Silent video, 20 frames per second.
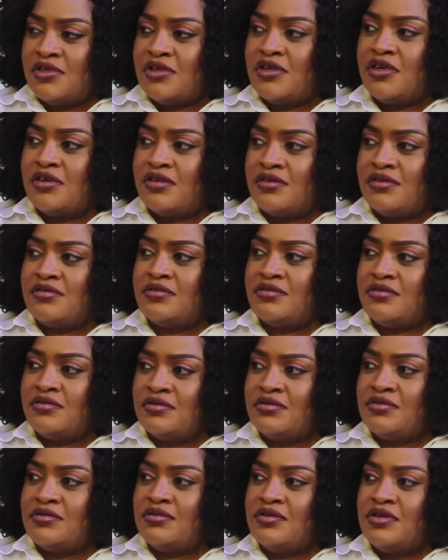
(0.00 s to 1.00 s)
Okay.
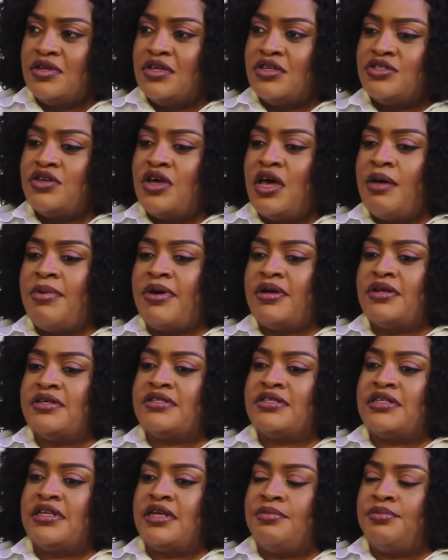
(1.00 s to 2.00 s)
So how about a
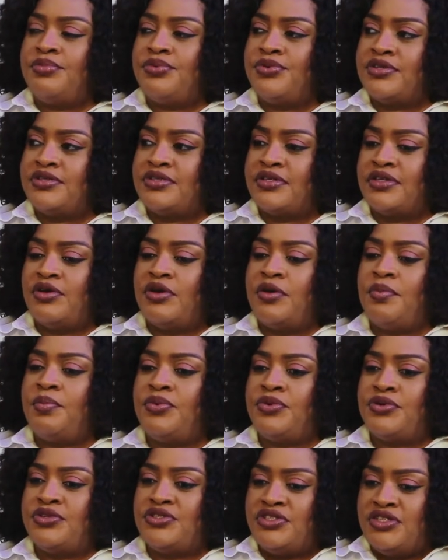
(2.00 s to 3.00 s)
slim person or a
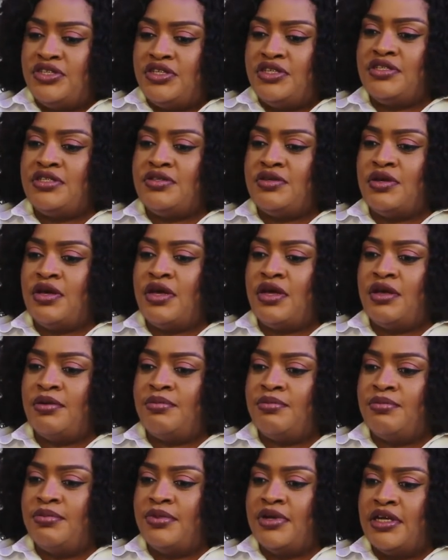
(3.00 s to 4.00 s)
petite
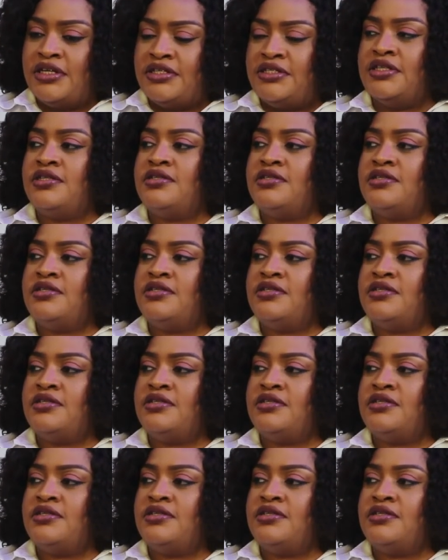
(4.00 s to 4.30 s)
um, lady?